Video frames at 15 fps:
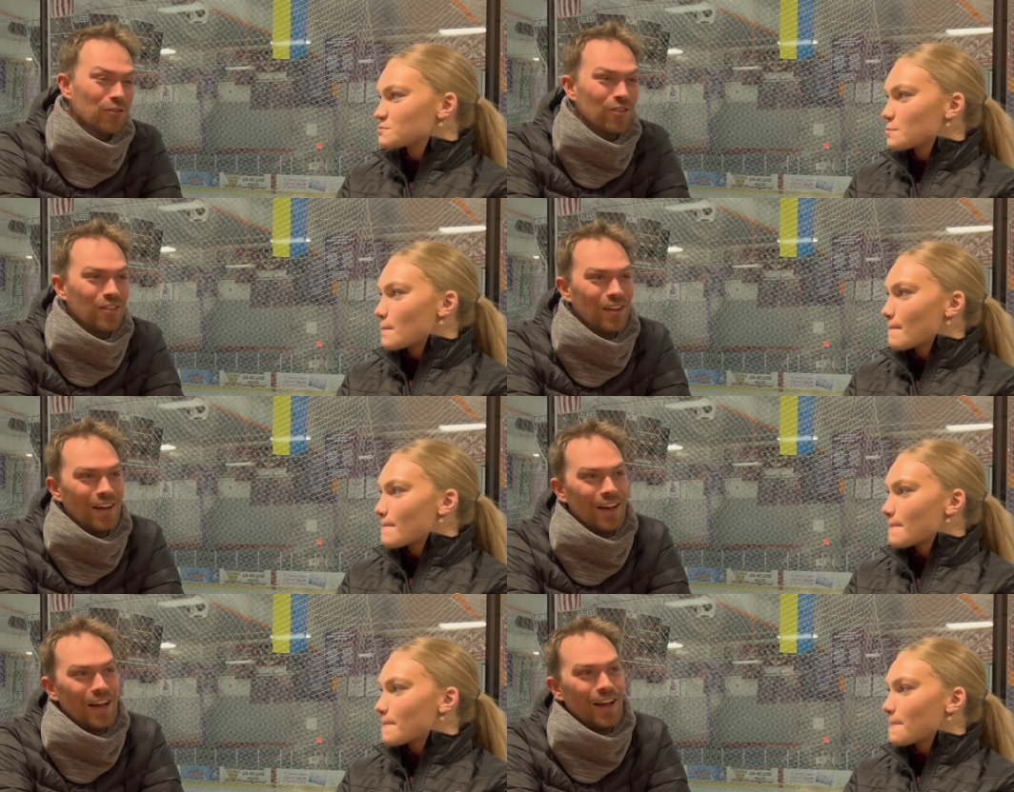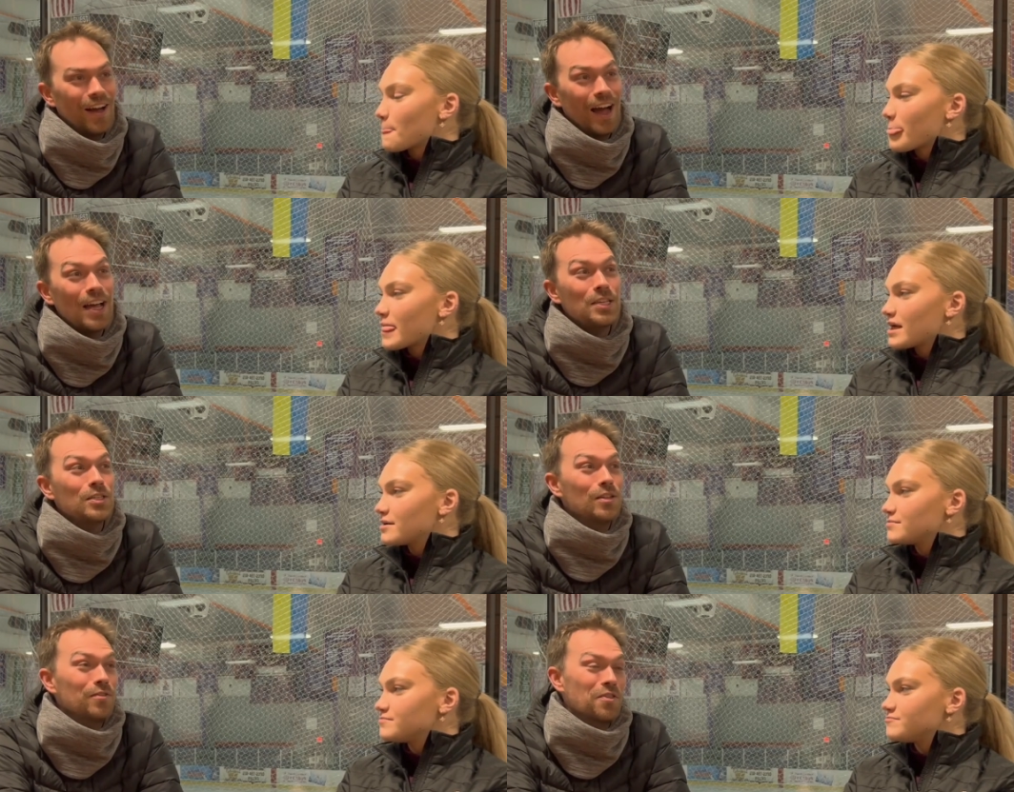Speaker 1: I used to love
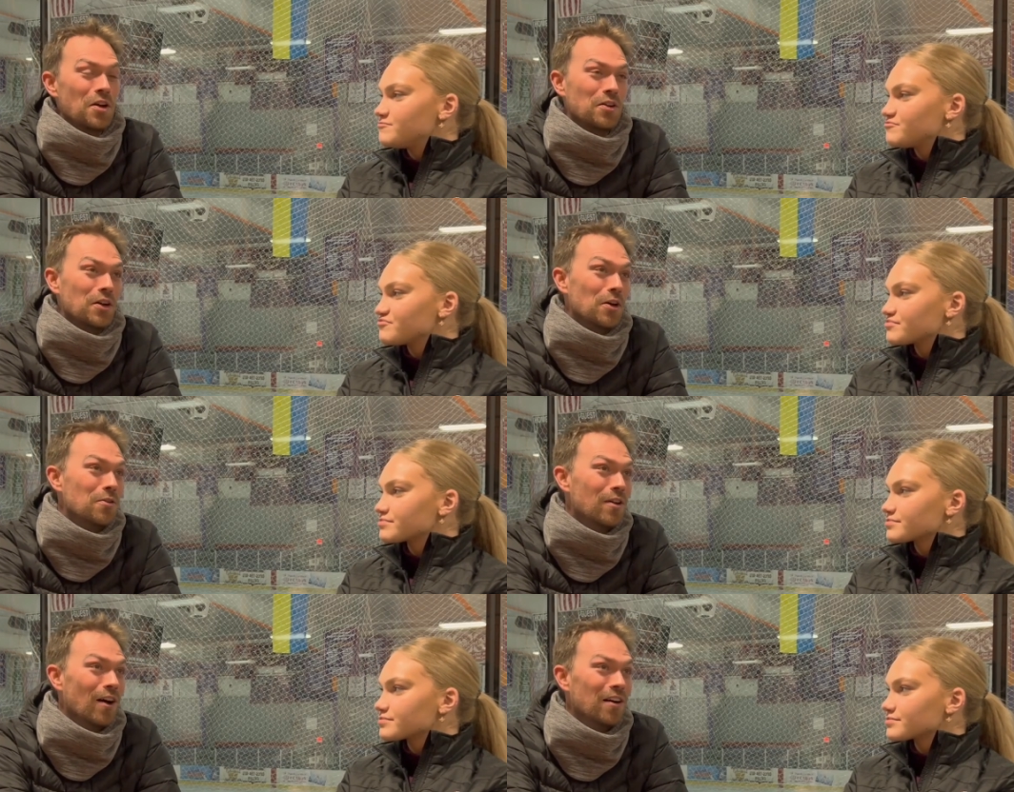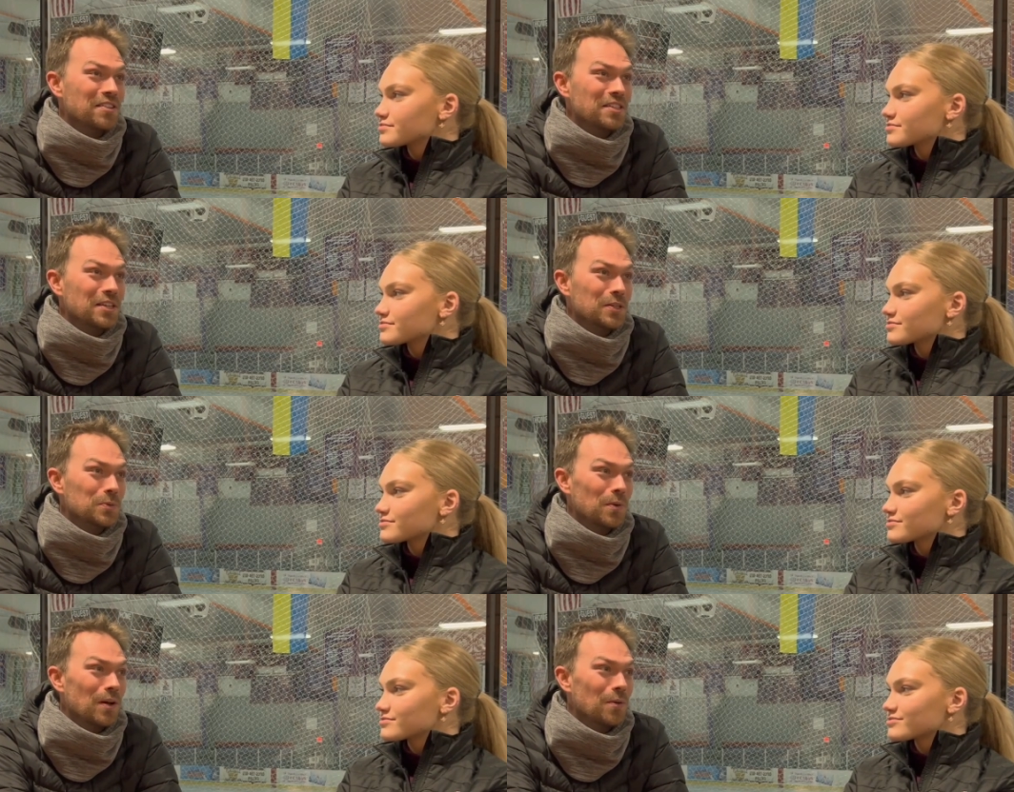going go-karting as well
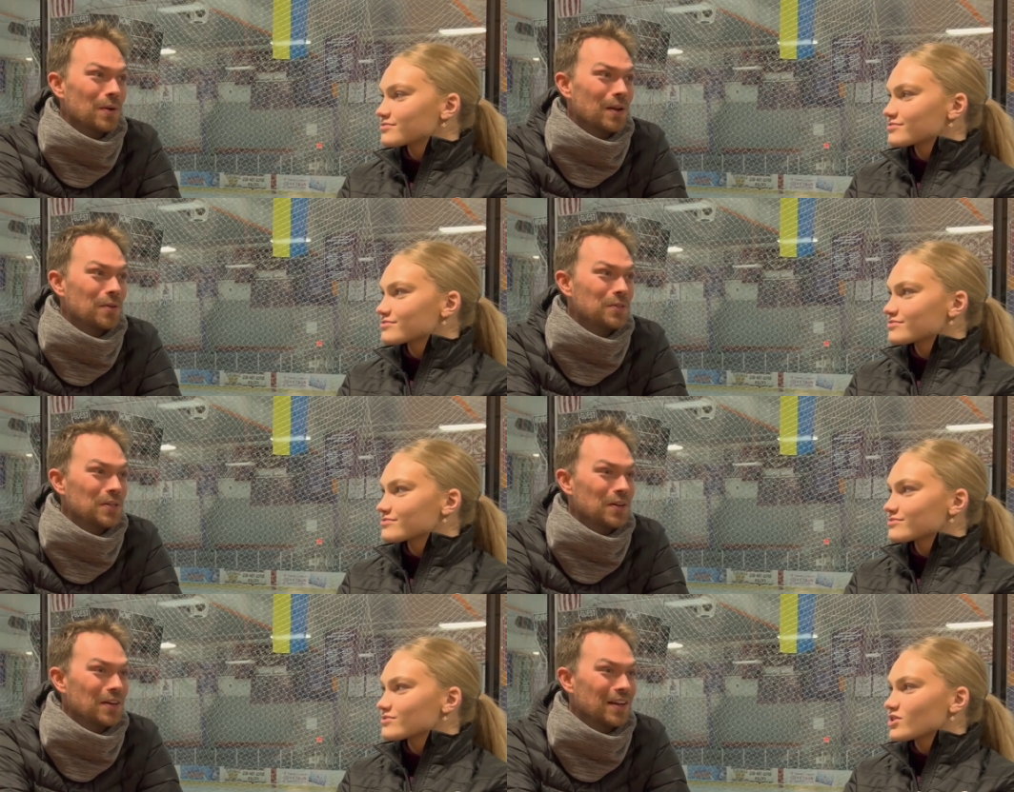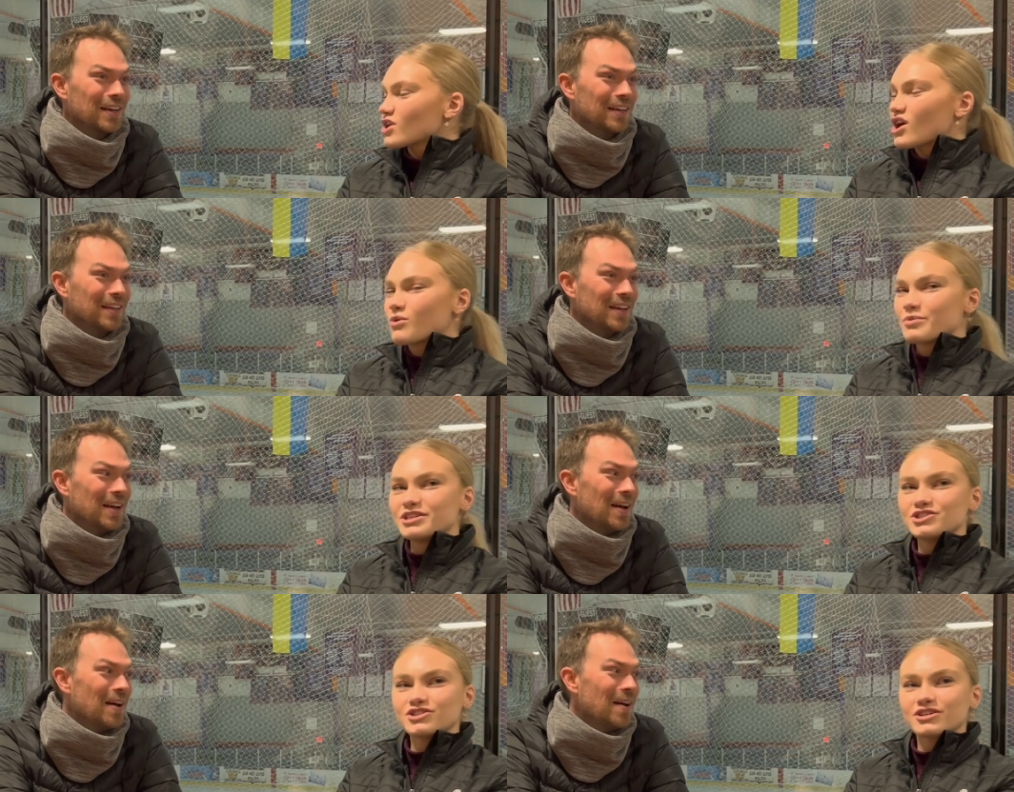when I was younger. We should
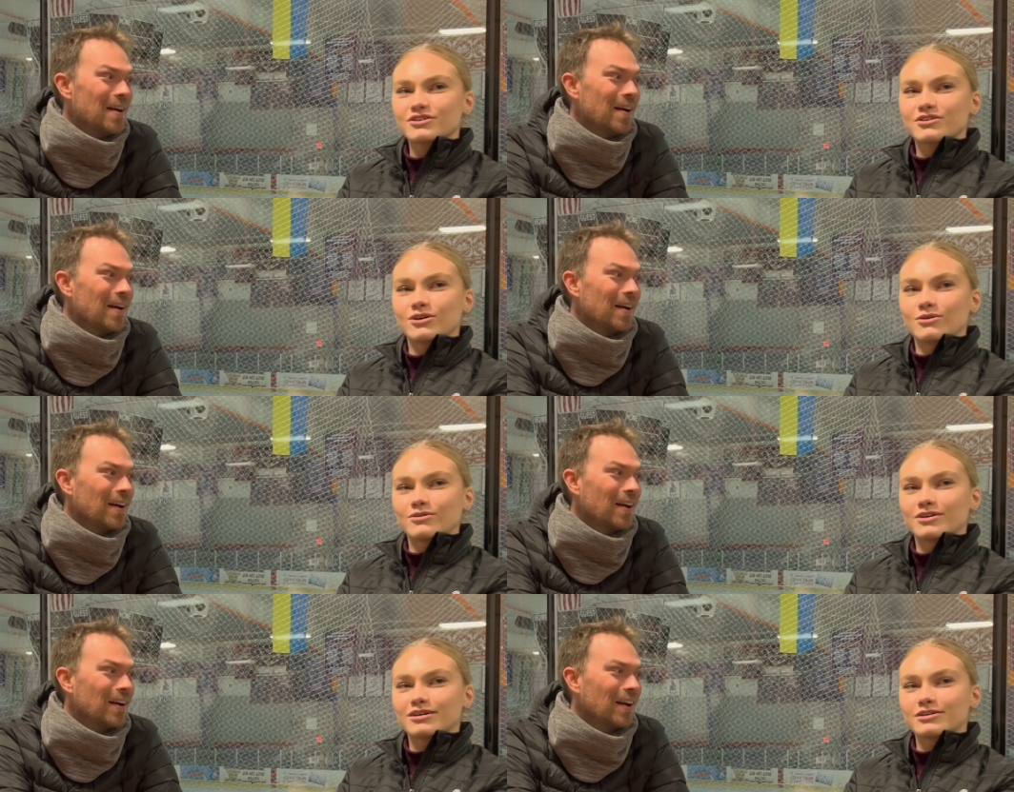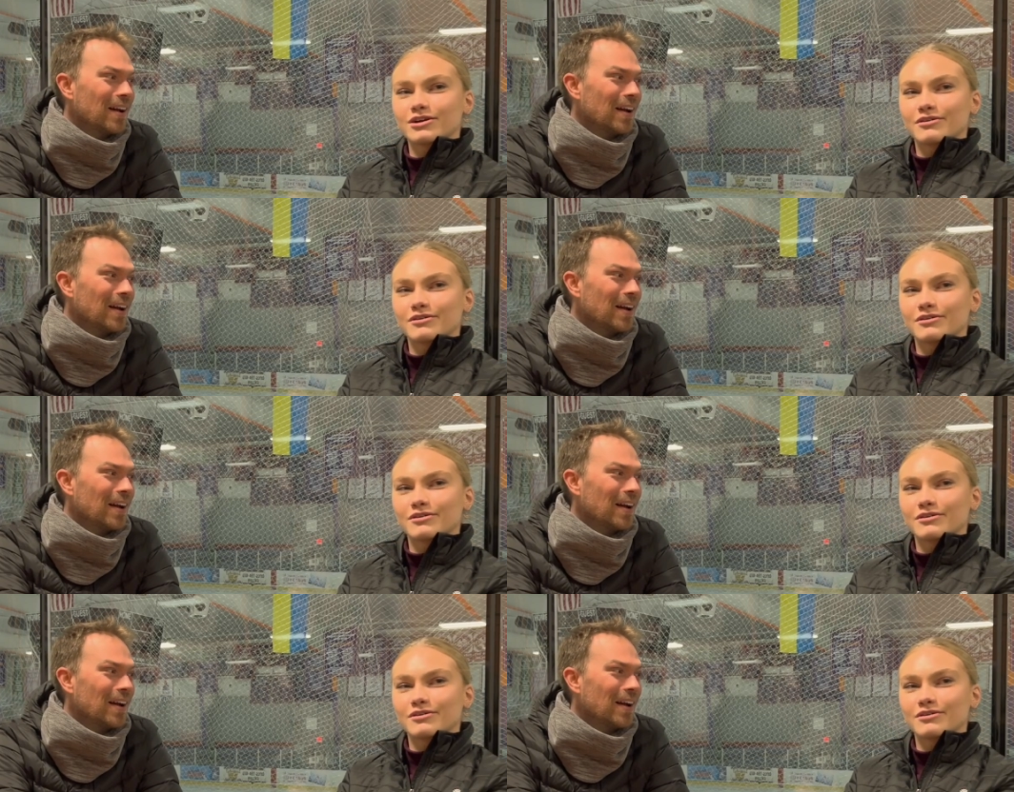go golf-karting.